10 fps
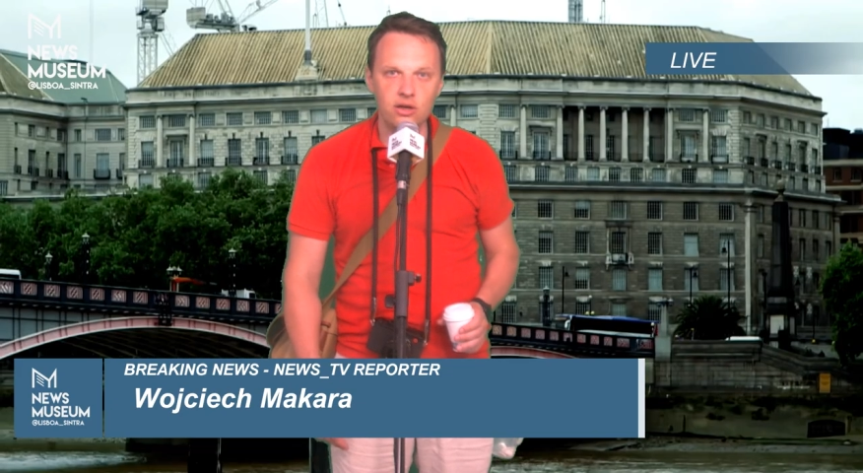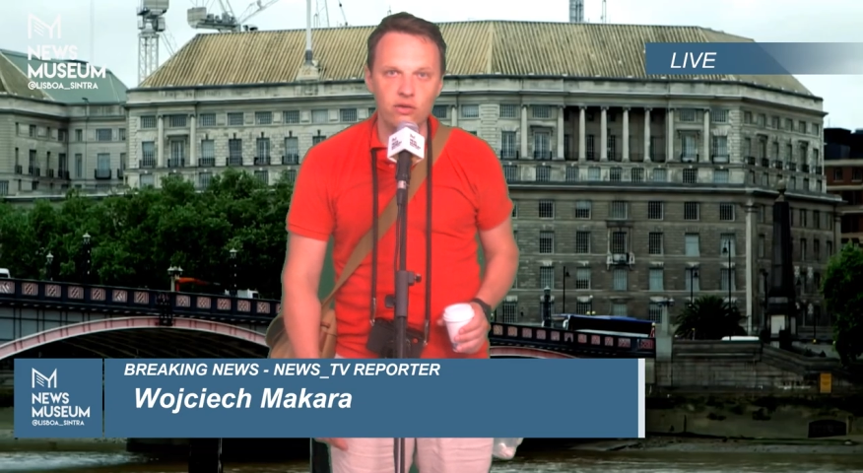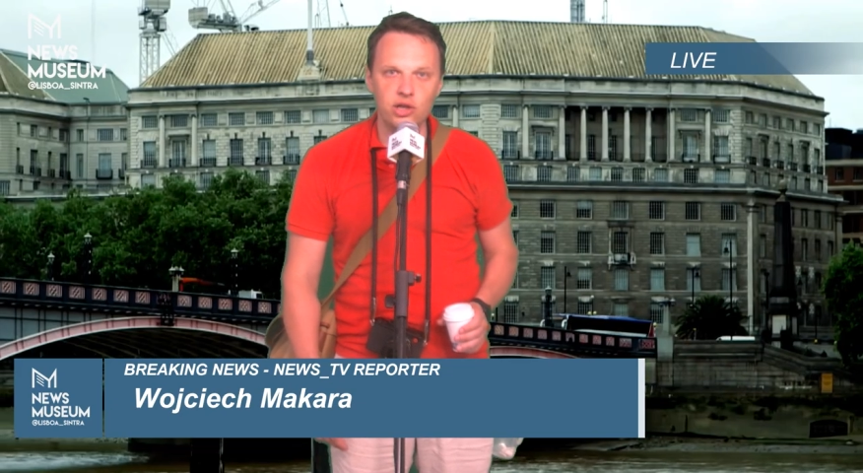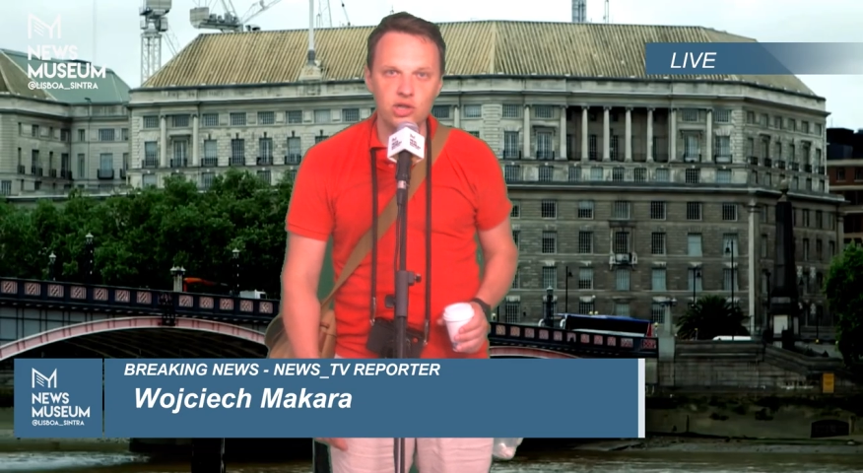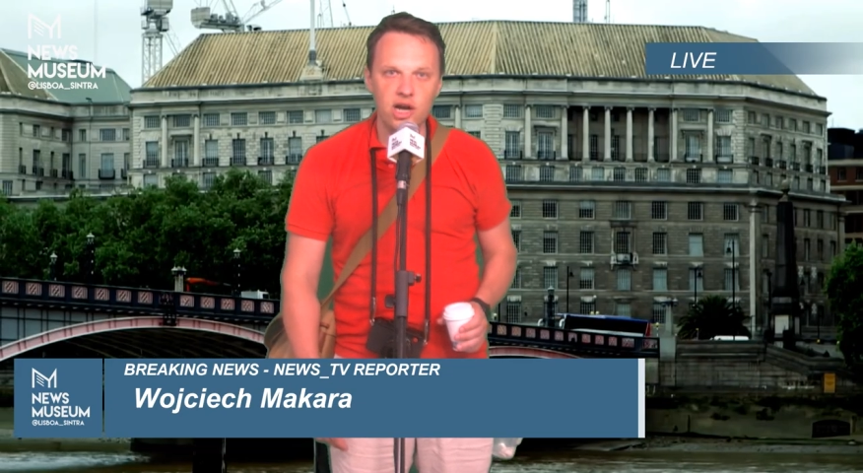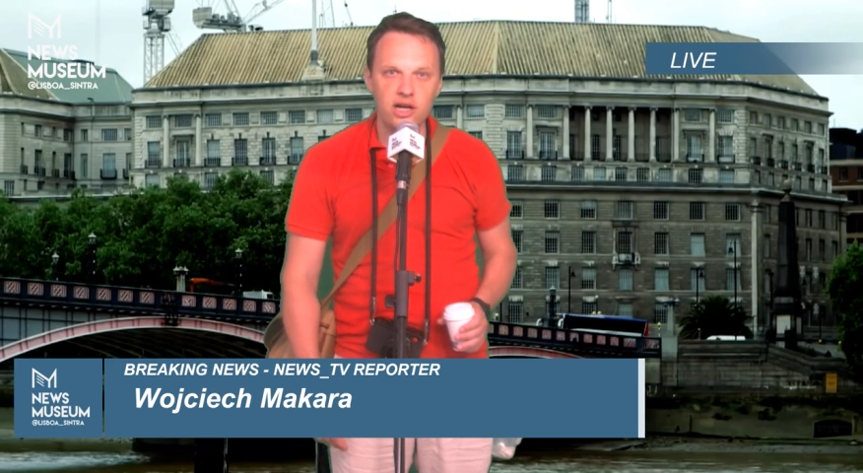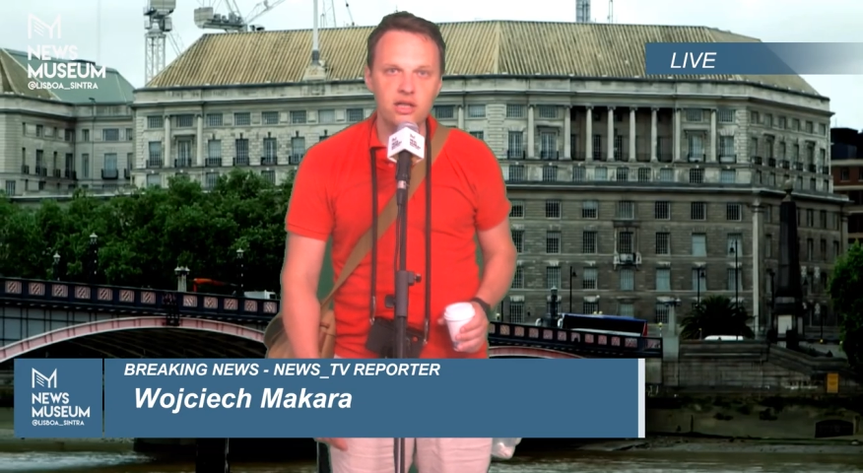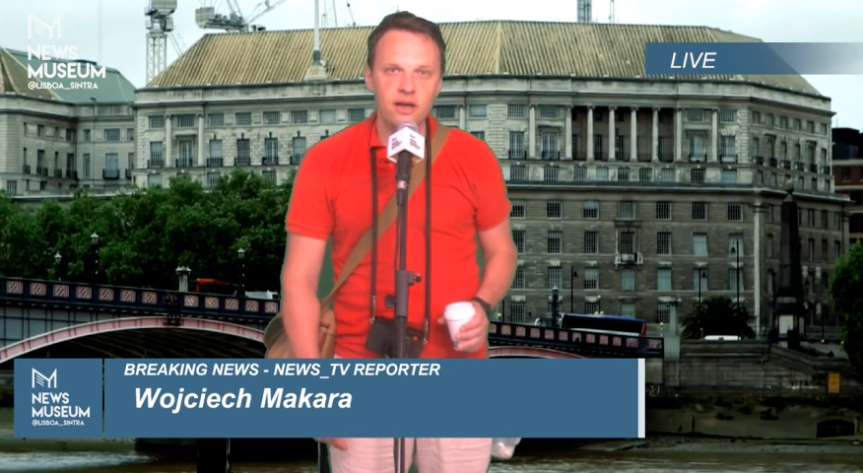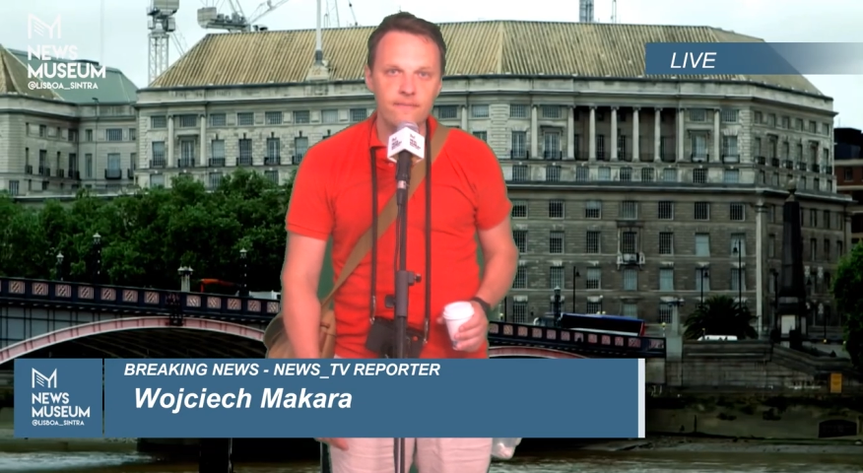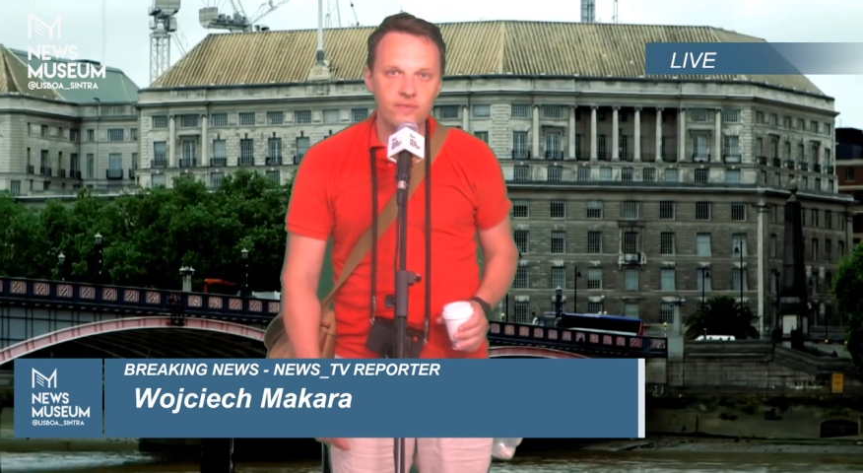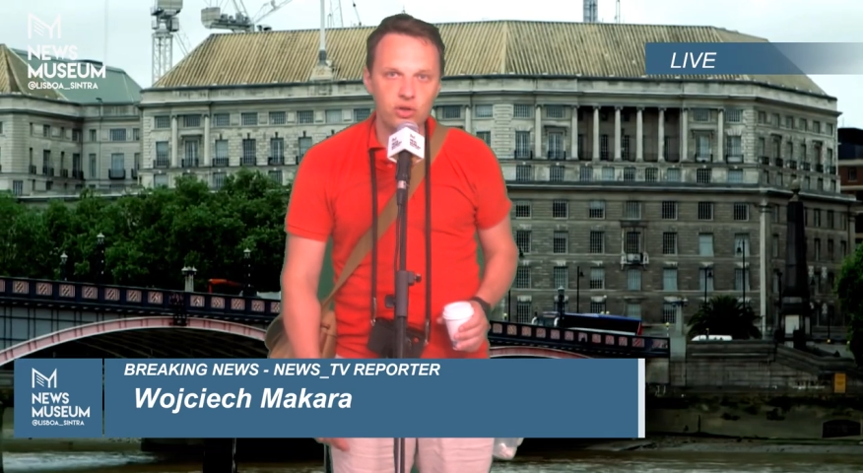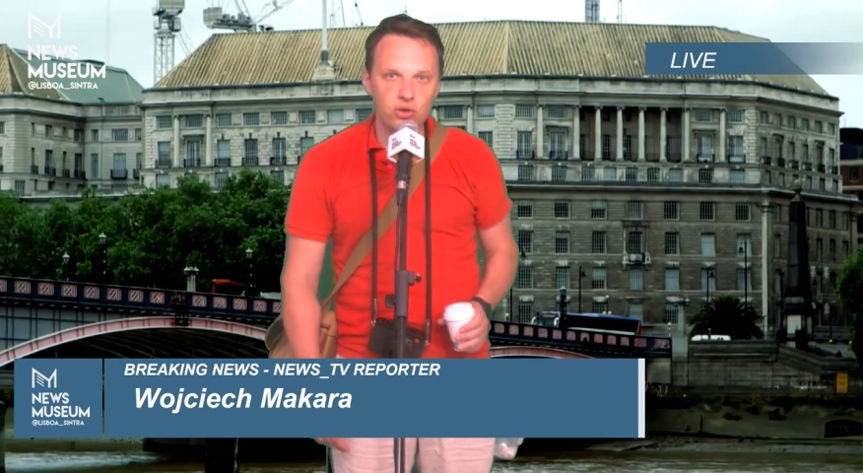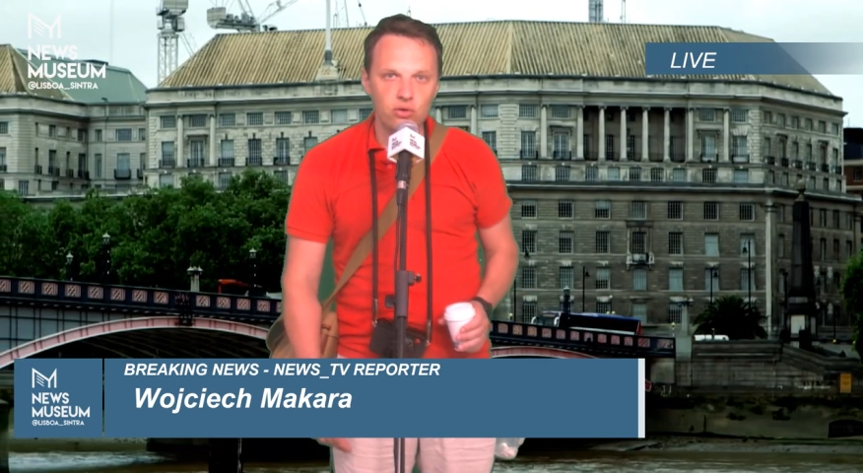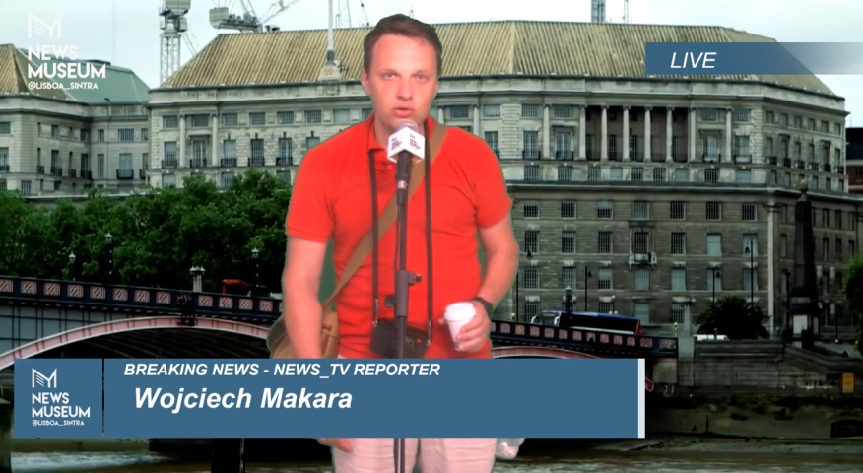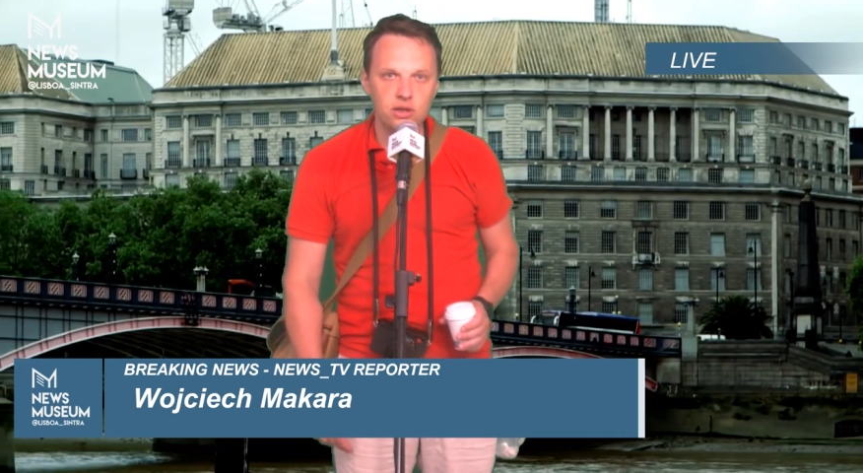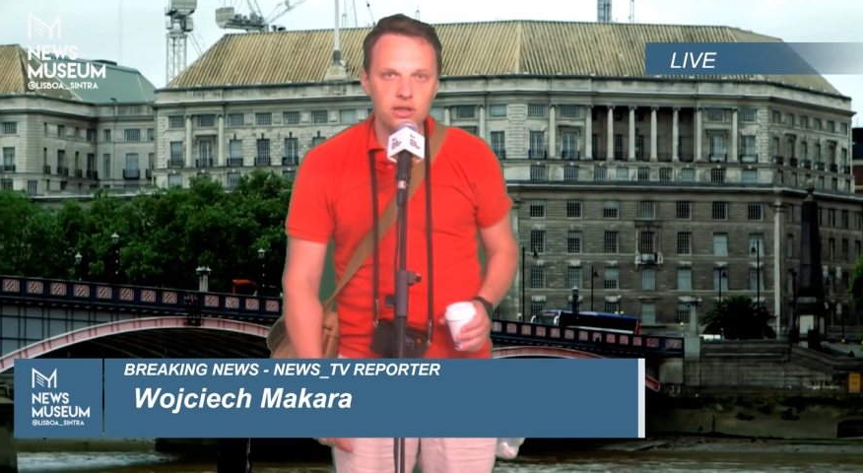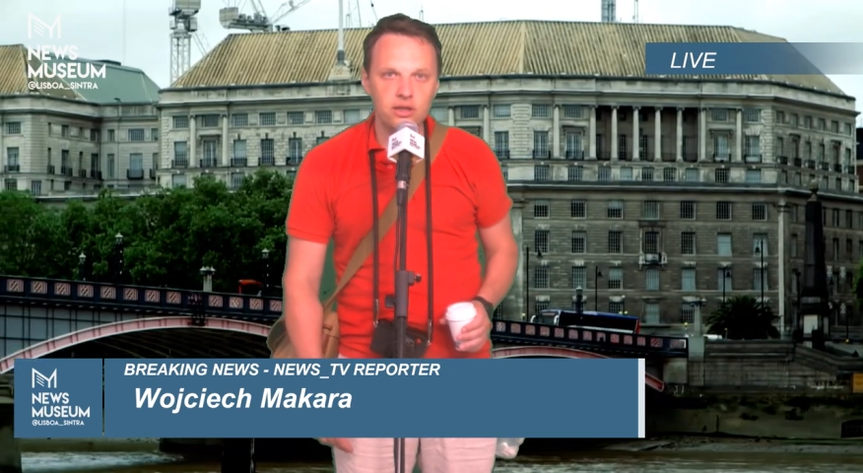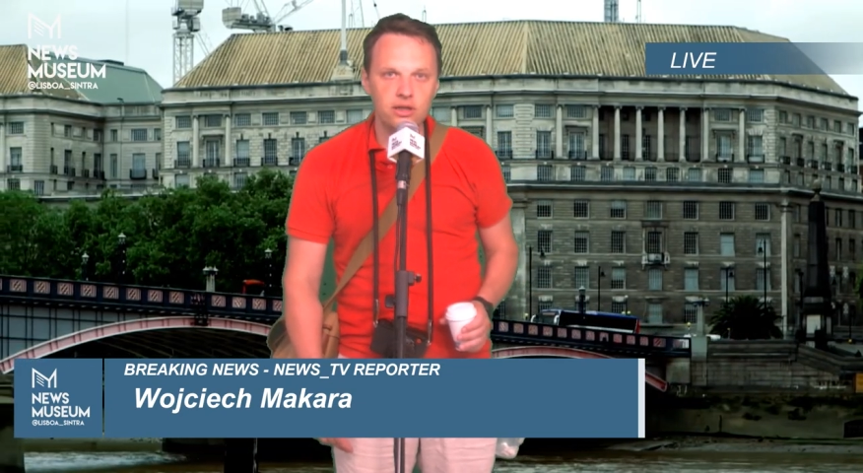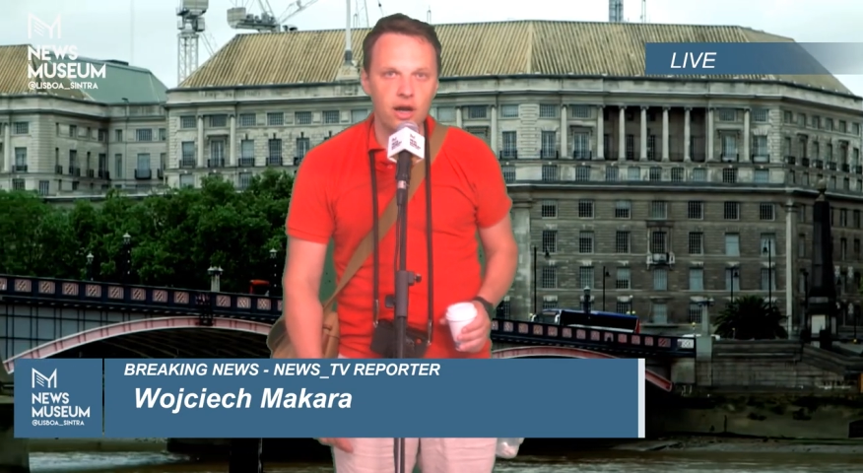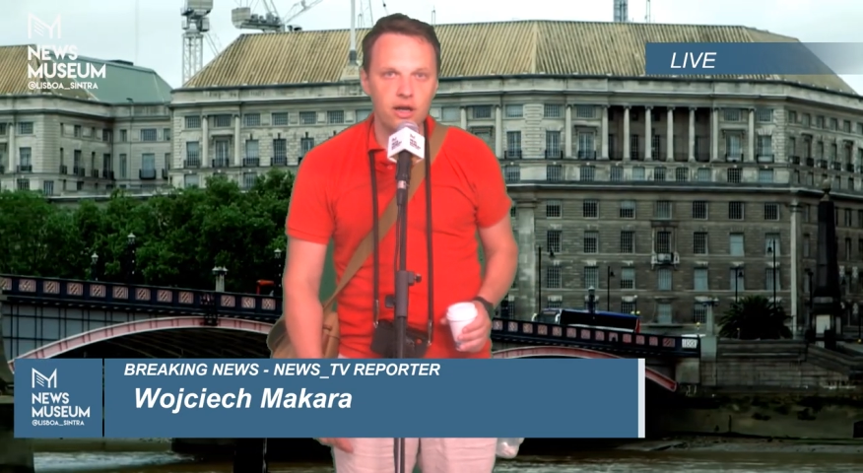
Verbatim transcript: of her jacket and notes hidden in